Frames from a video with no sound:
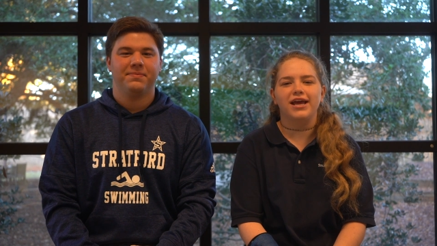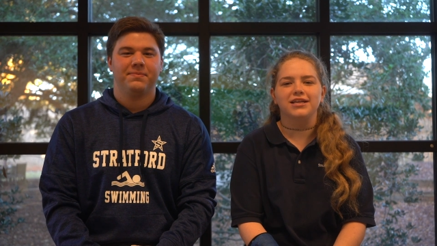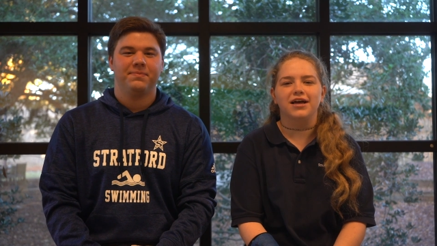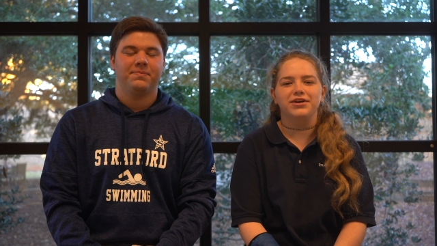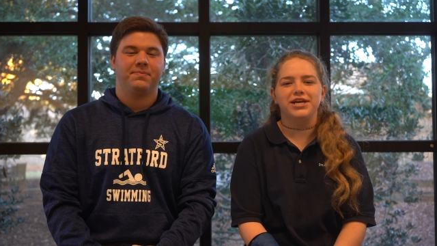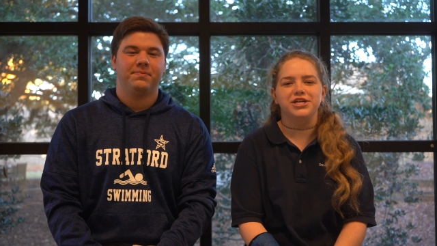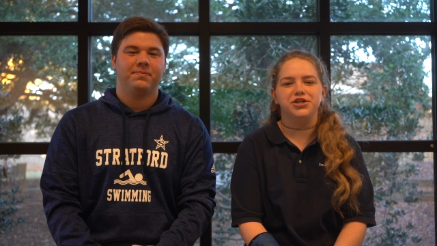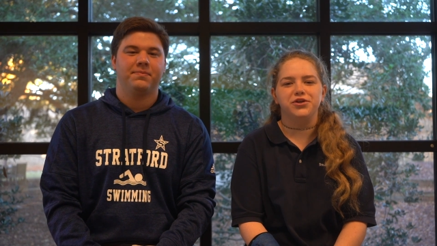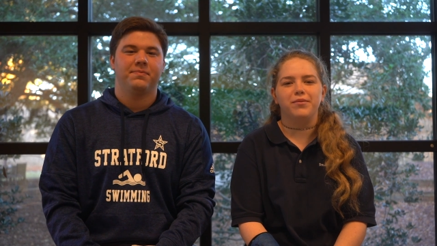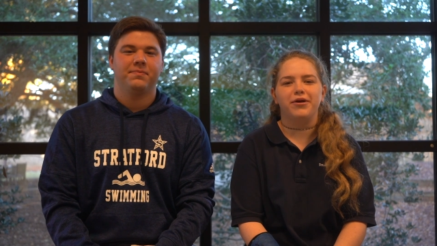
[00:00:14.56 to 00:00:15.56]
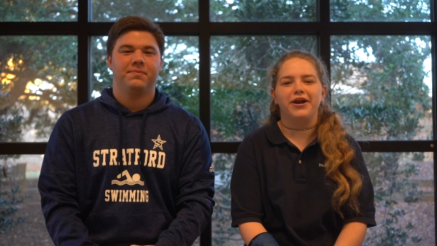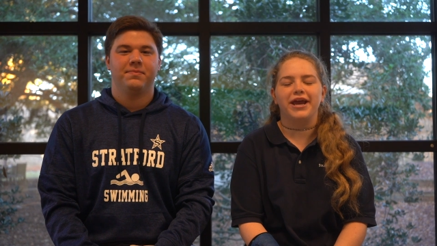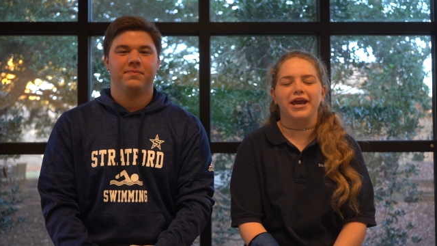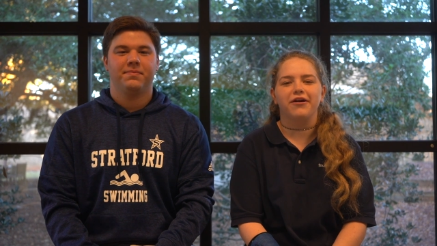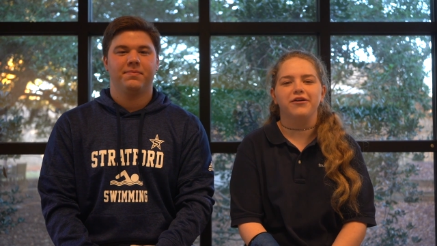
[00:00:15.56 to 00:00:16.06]
Speaker 1: Hannah Lovett, and junior Mary
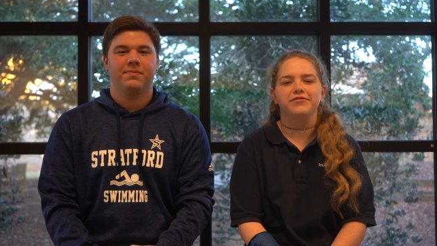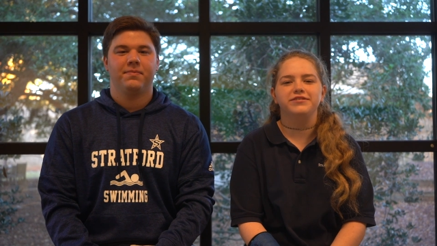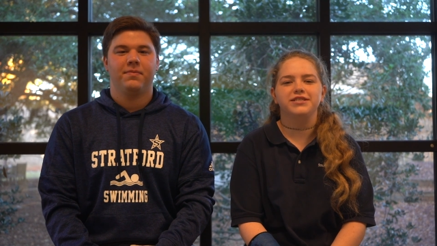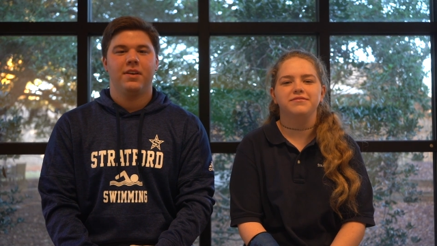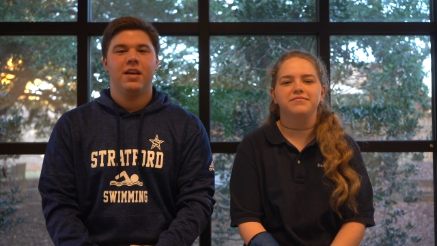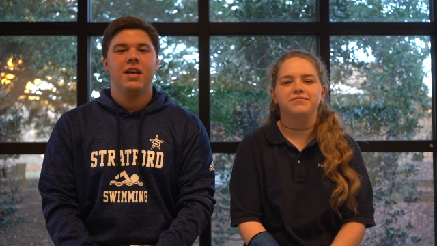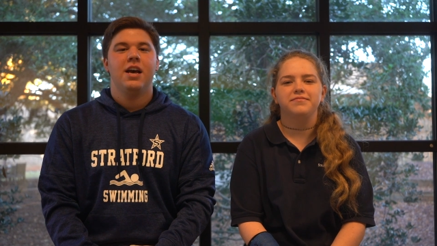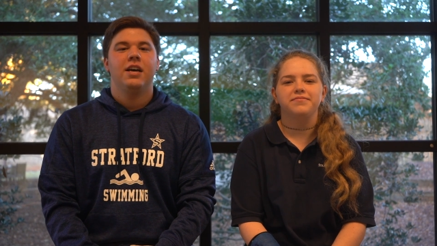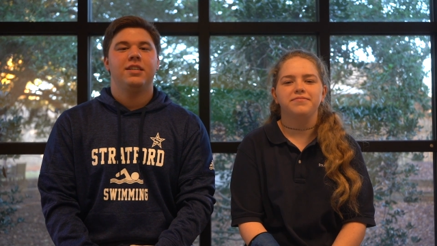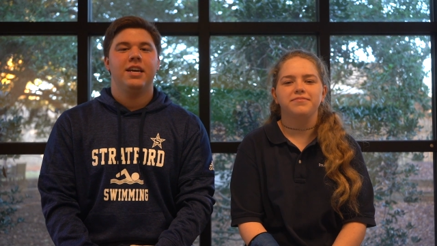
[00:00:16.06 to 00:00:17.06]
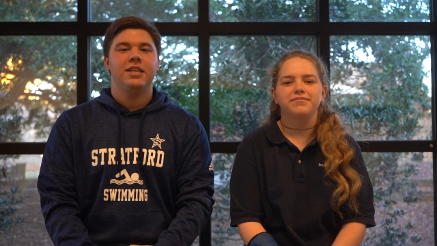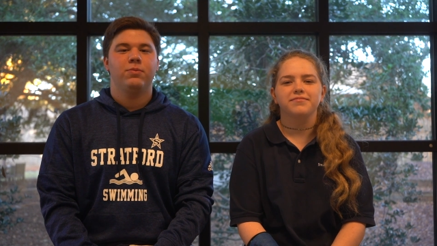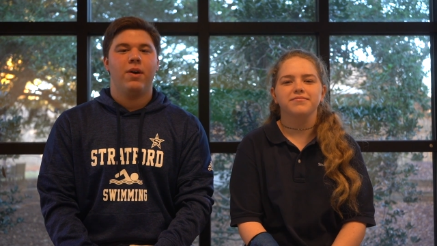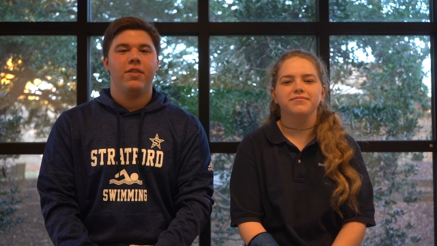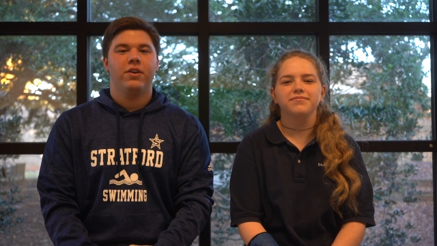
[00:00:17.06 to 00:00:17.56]
Kay Groves.
Speaker 2: Today's
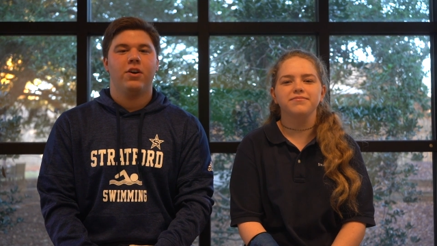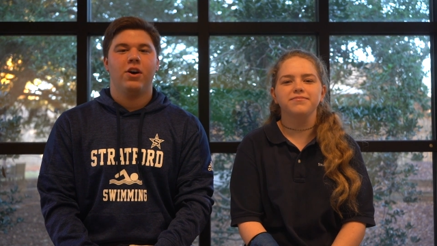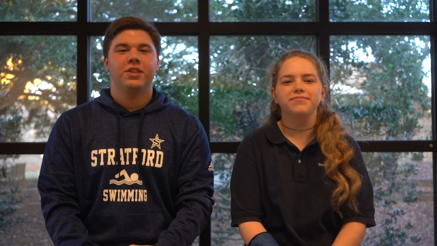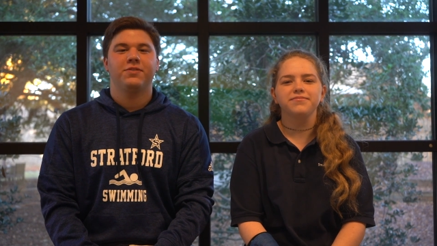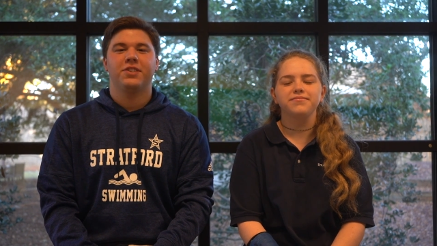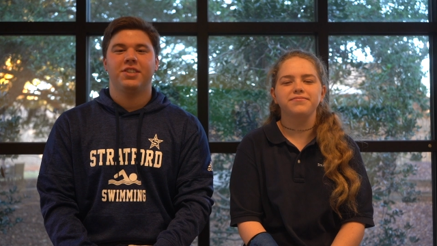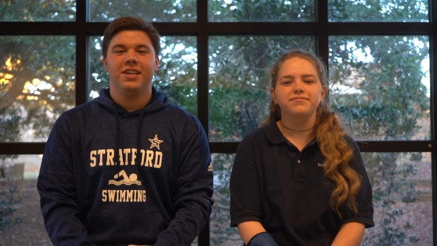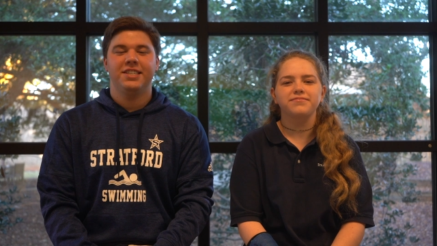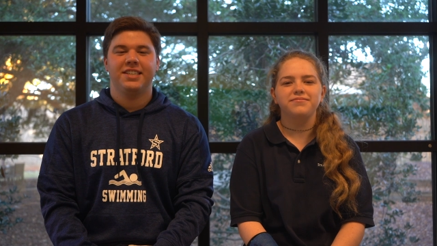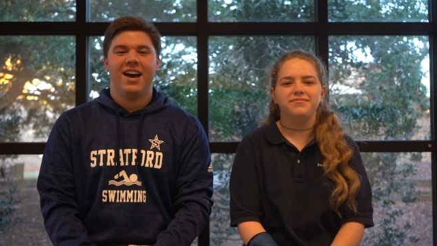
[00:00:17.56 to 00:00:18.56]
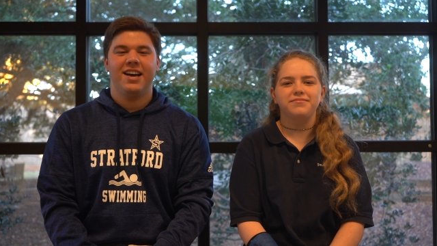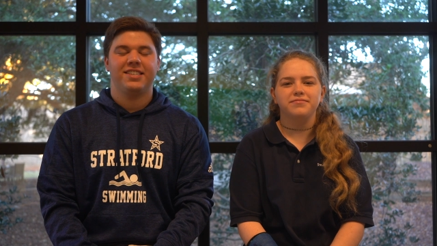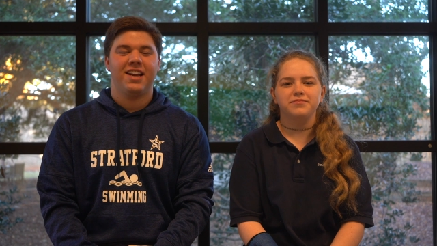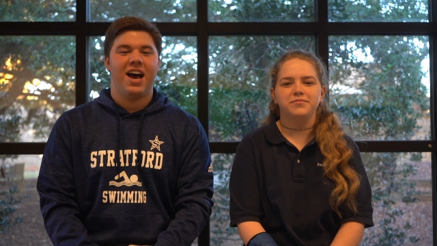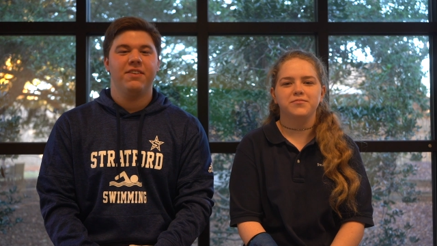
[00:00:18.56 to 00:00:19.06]
weather calls for sunny skies and
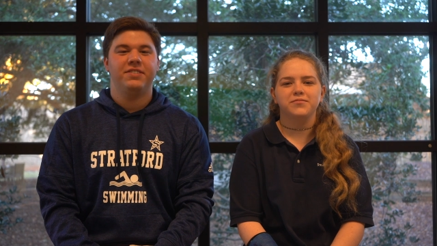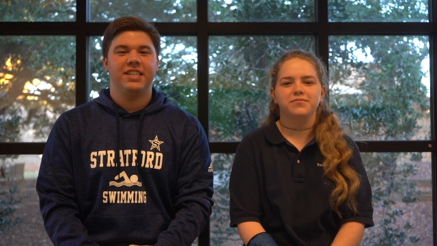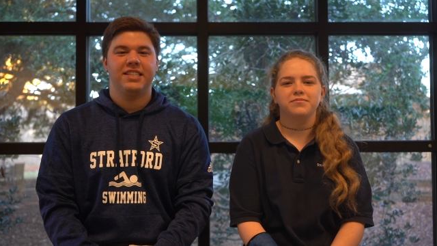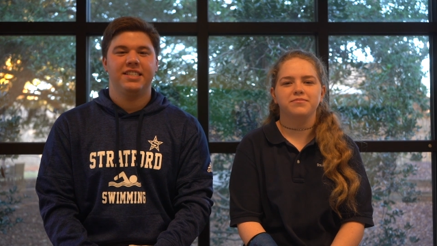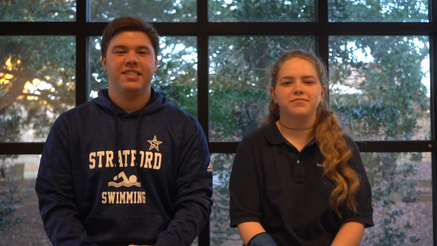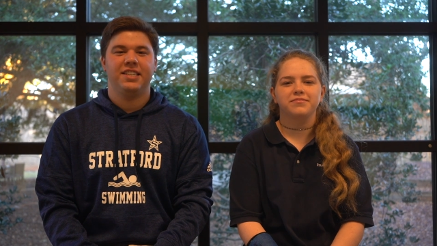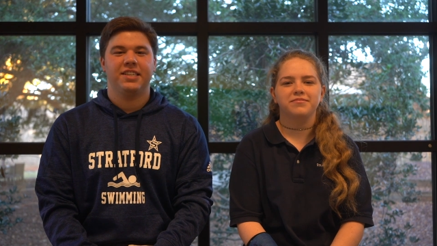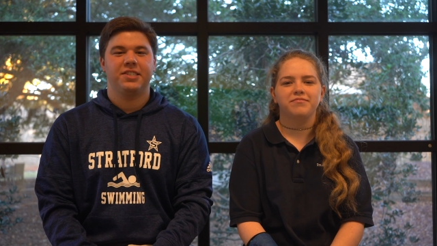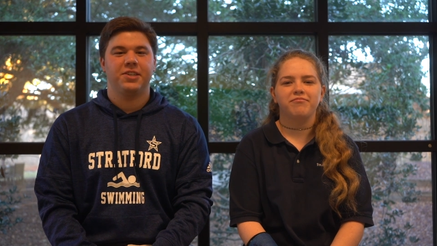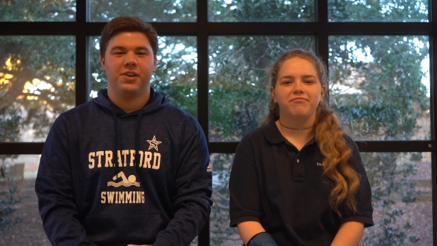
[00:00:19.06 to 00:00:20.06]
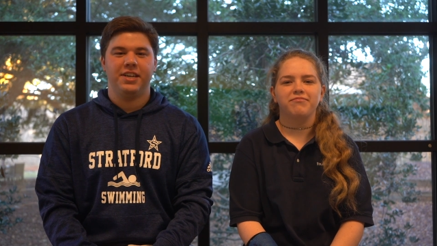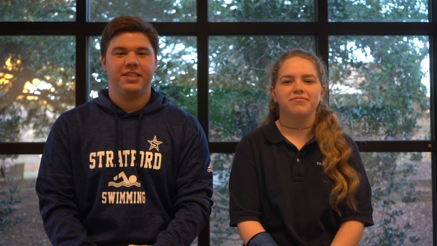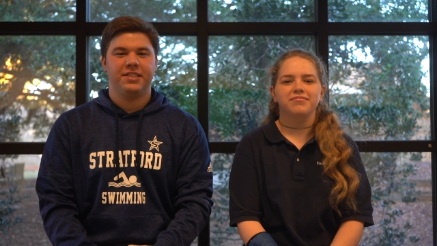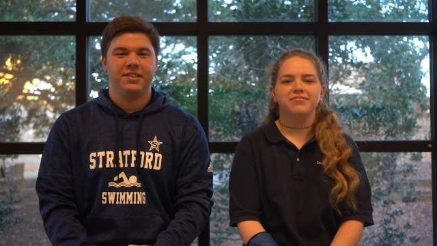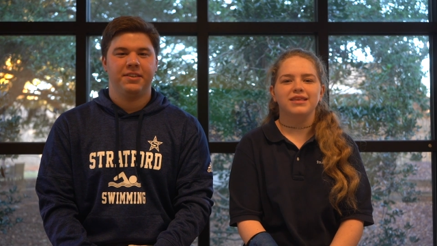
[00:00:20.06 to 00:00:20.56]
a high of 66
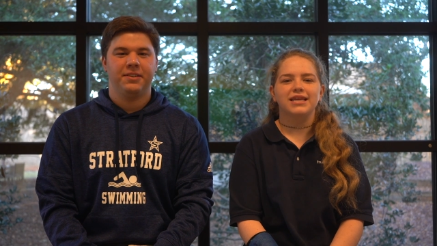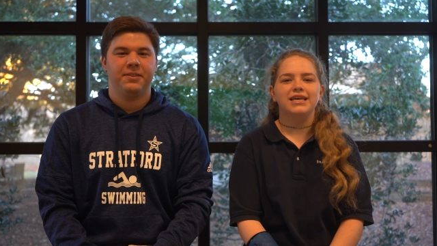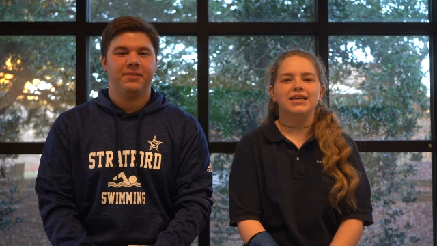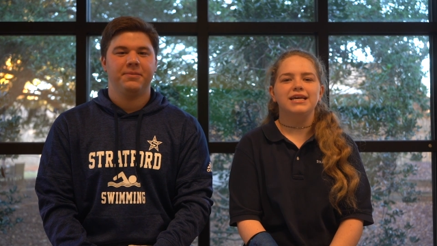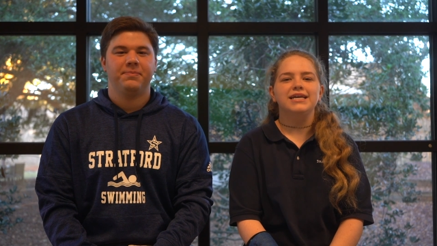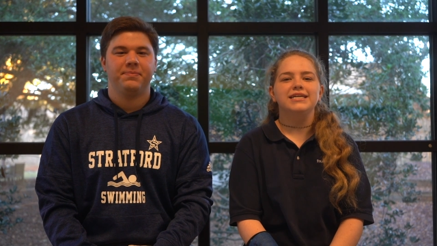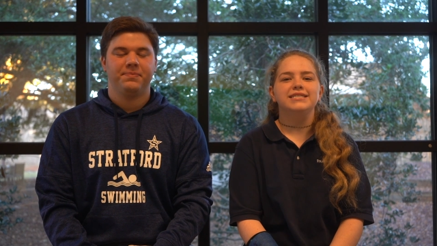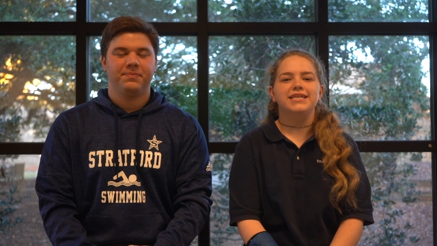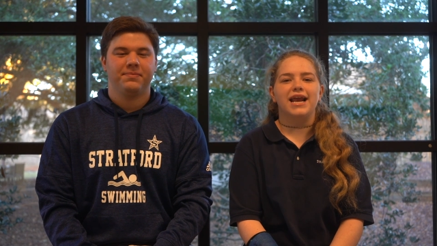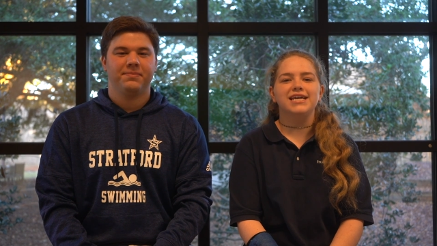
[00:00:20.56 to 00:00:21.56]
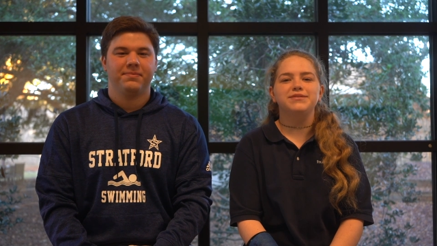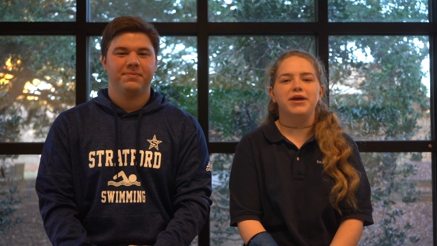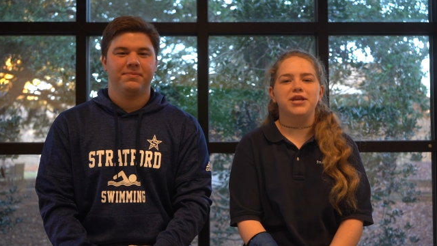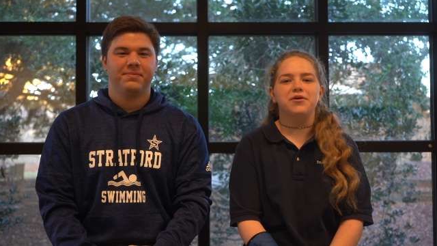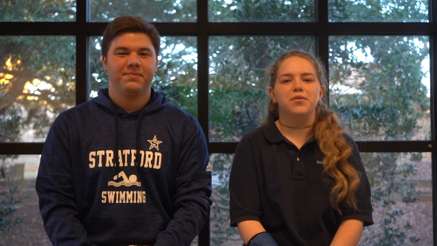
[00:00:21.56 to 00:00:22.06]
degrees.
Speaker 1: Today's
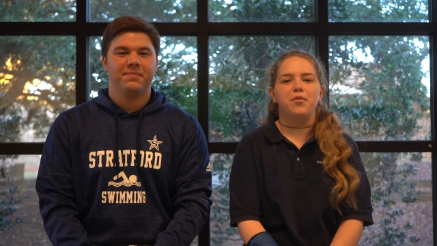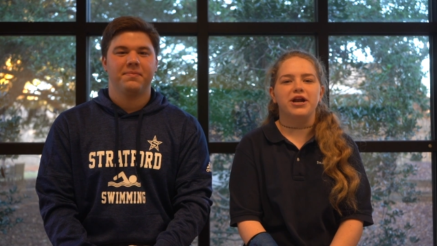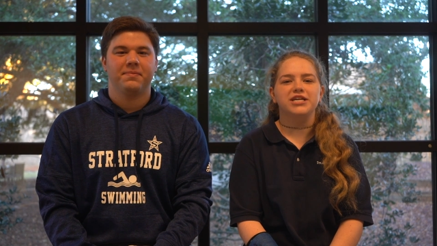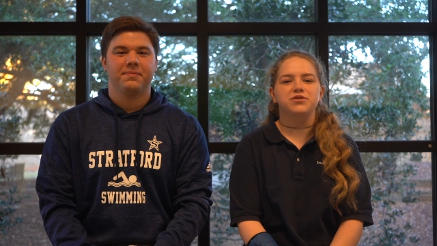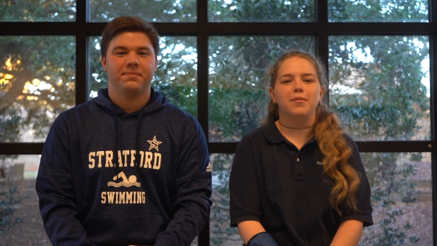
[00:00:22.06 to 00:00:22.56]
menu in the Prentice